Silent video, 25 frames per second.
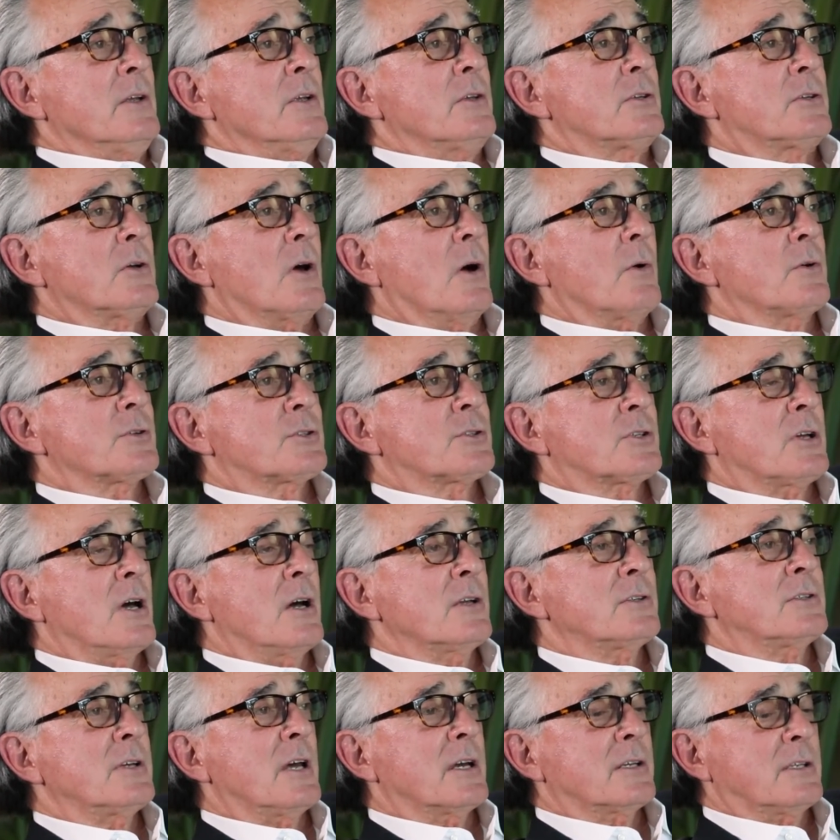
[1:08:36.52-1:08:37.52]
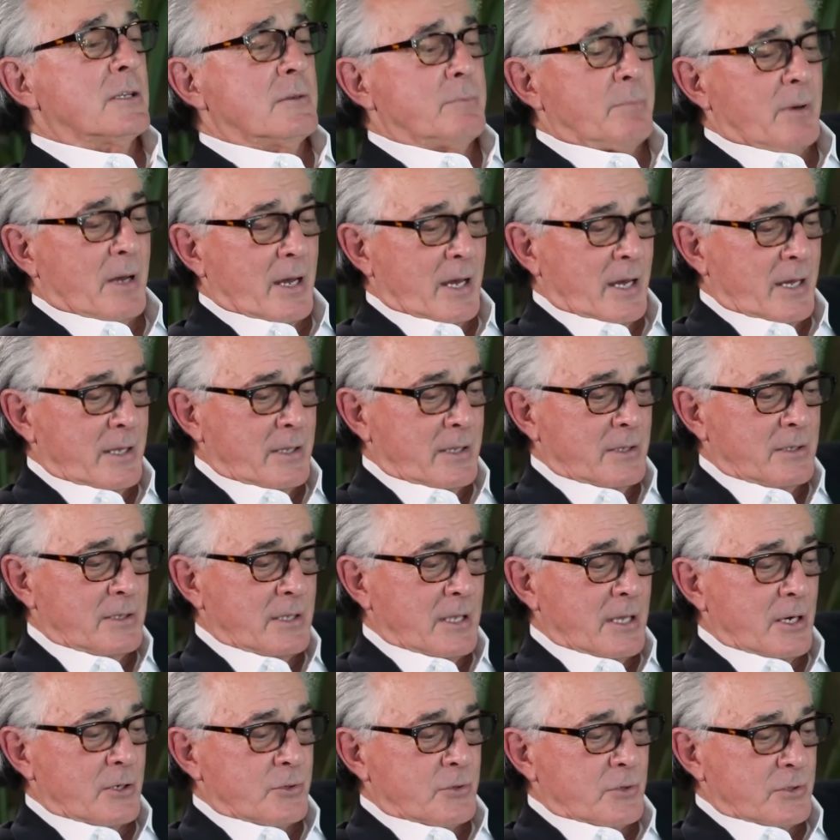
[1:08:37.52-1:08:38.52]
So I was contacted by
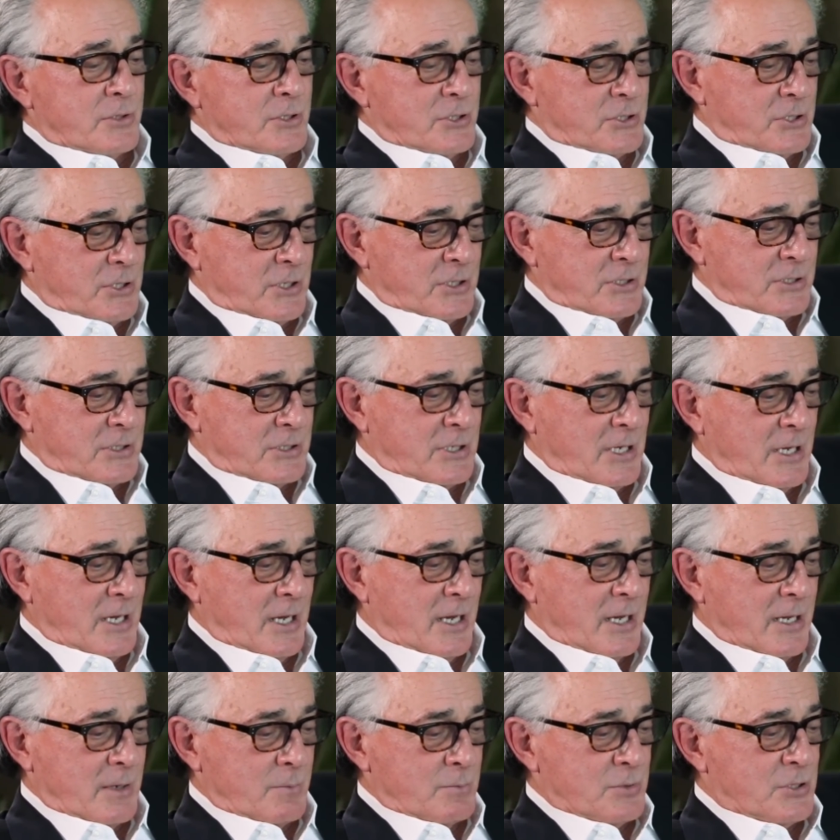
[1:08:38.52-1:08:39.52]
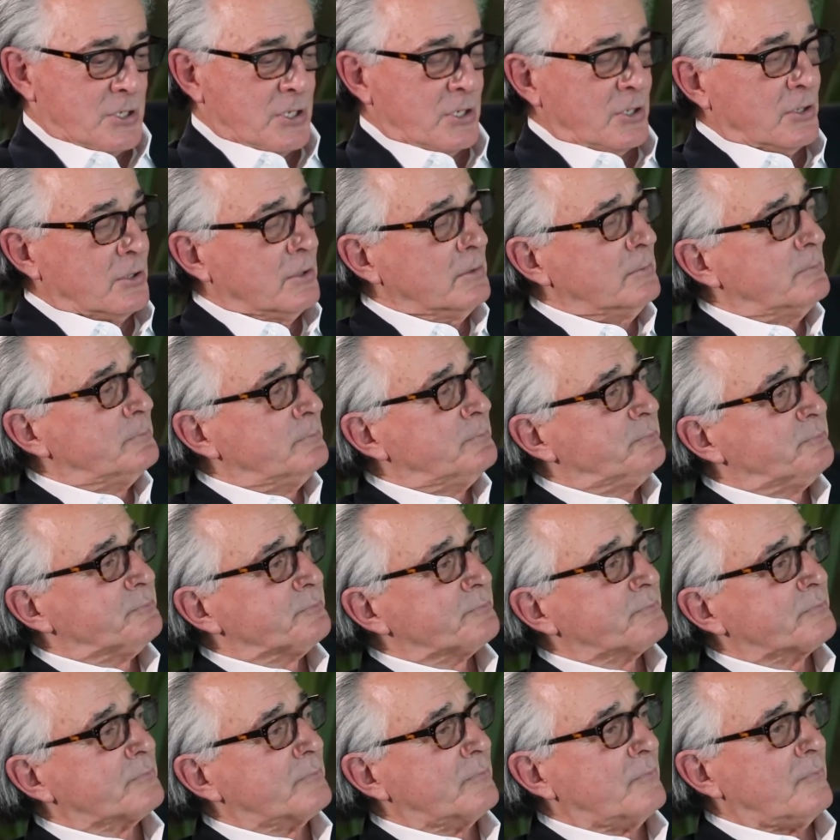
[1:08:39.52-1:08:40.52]
the editor at the Sun Times here.
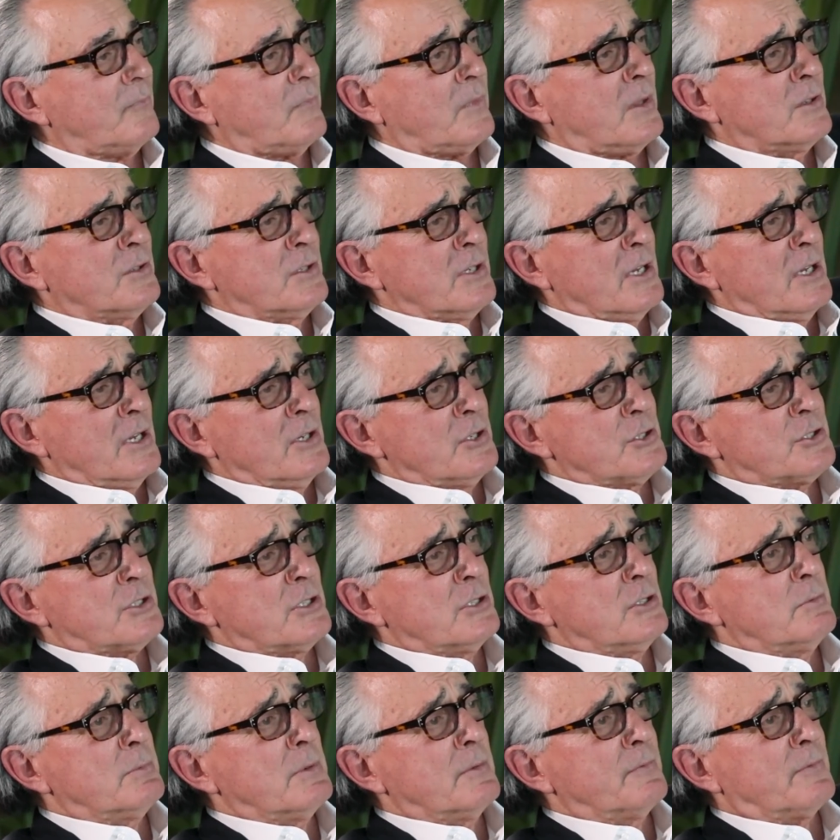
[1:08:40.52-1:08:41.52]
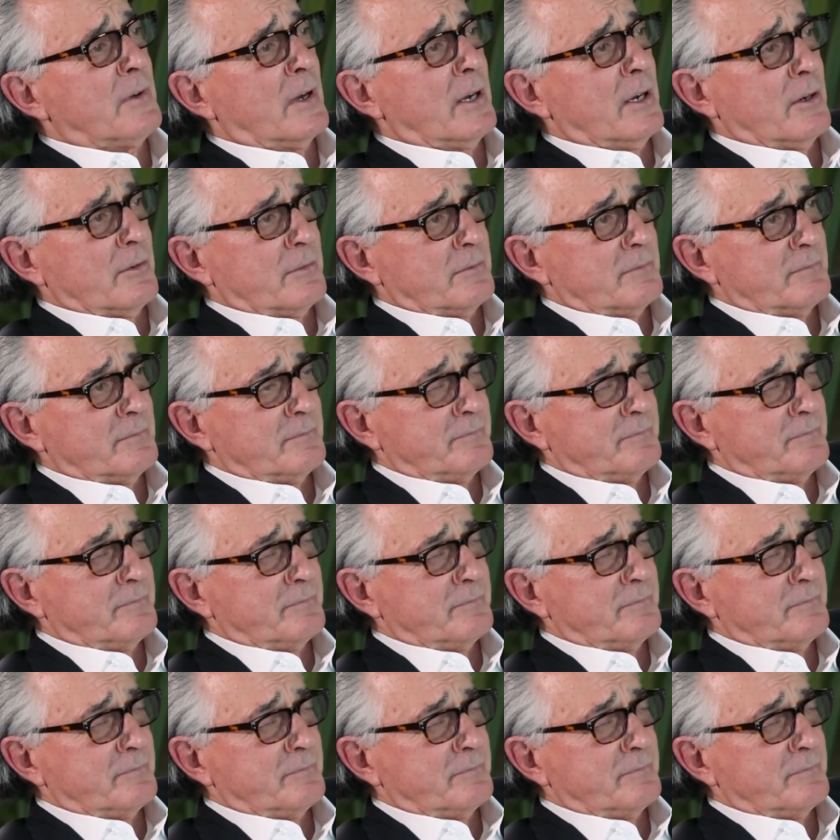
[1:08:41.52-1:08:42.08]
said, I understand you've been fired.